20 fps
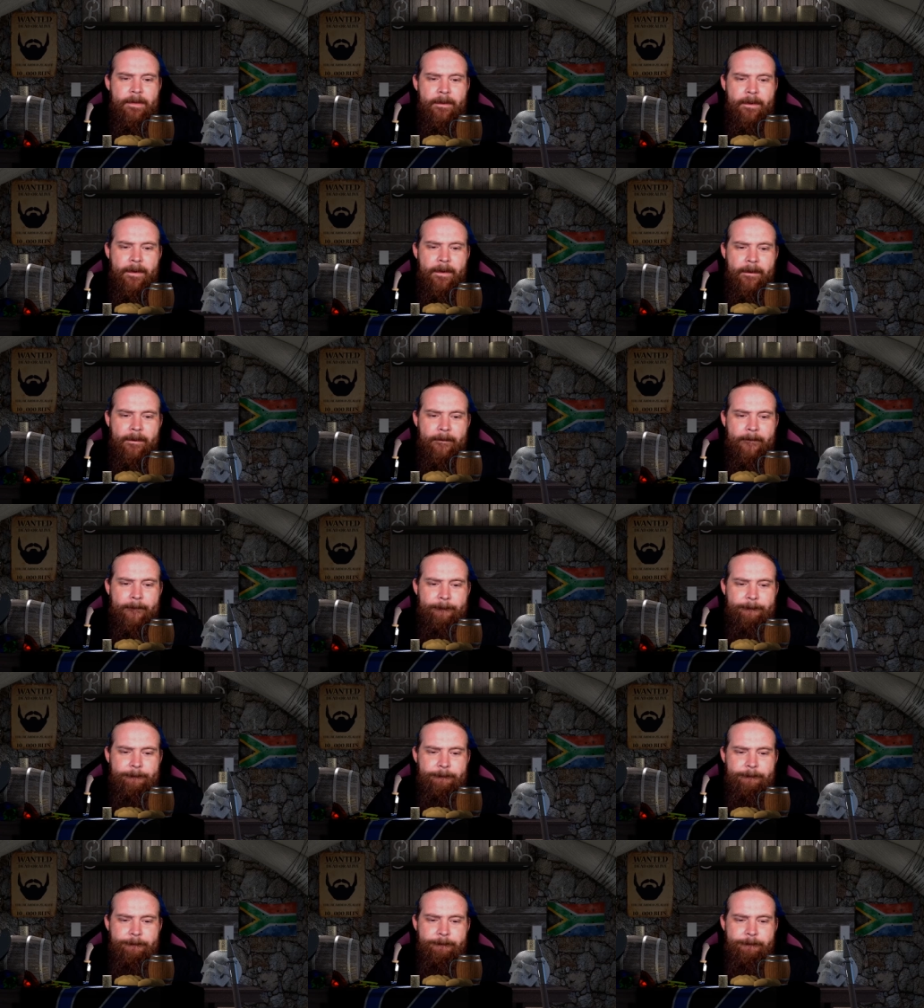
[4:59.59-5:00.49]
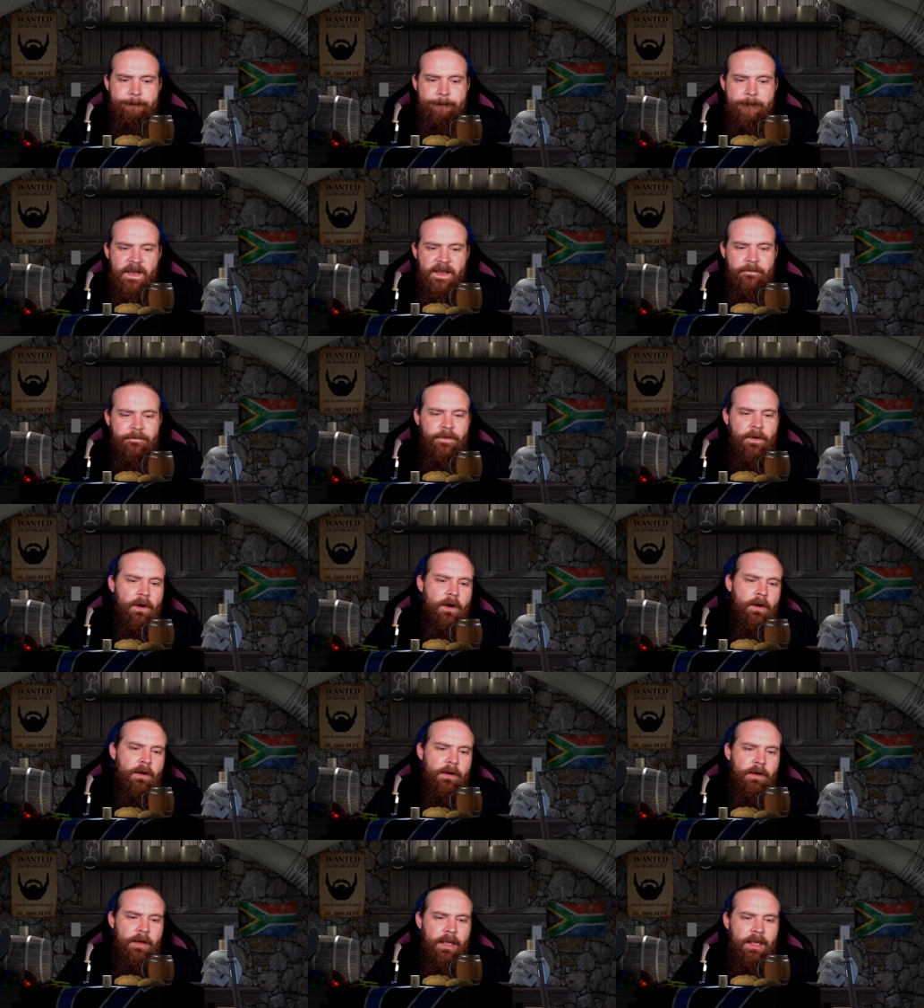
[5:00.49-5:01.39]
Um, if there
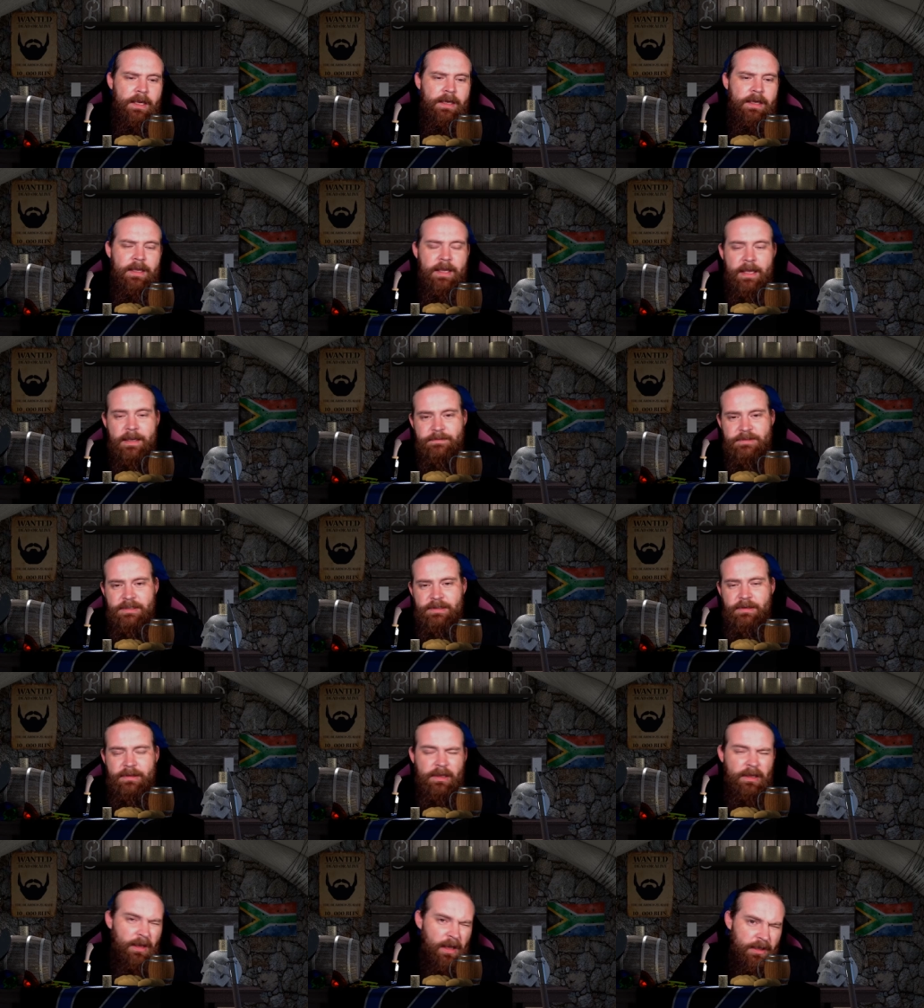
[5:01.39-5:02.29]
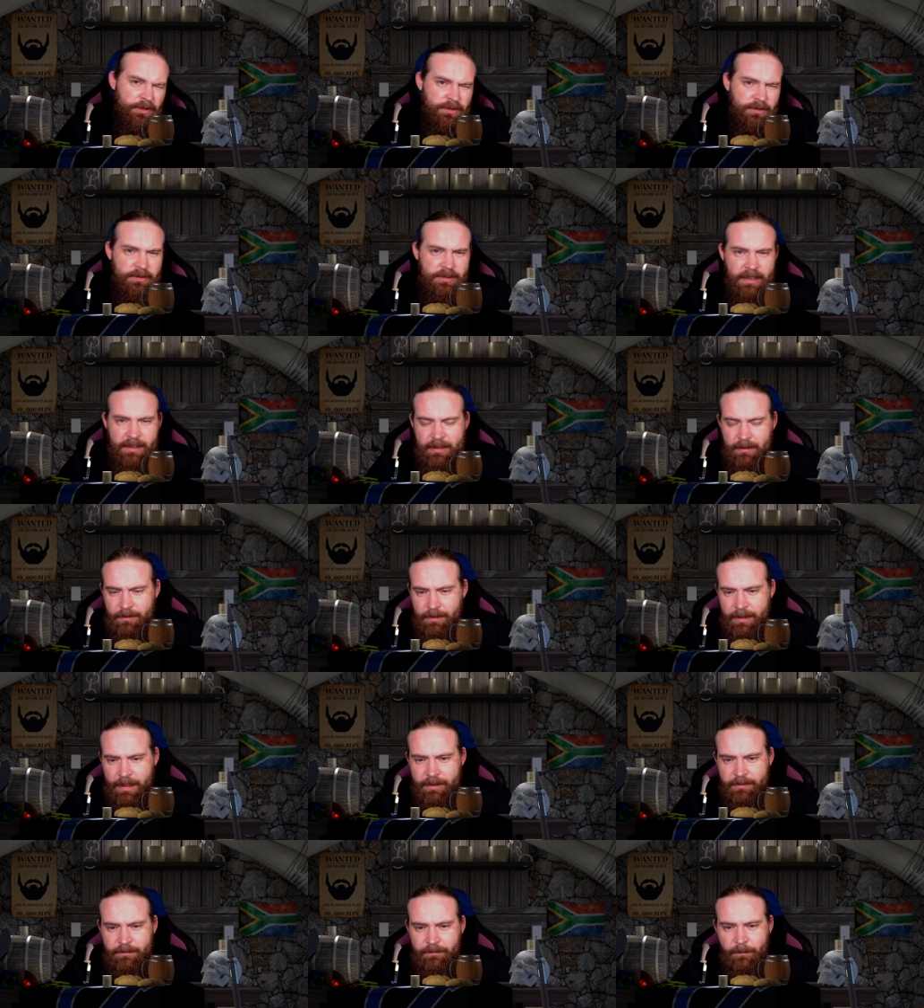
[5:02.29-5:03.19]
are any games that you think I should take a look
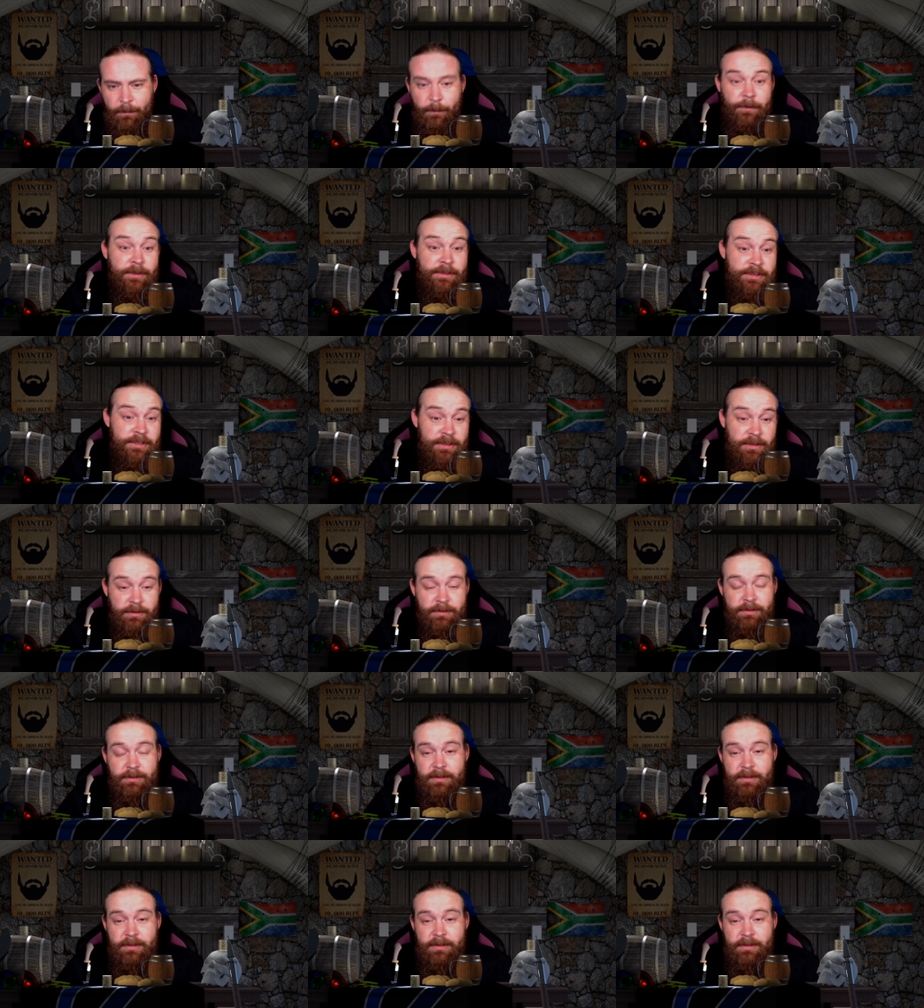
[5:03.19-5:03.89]
at for this year,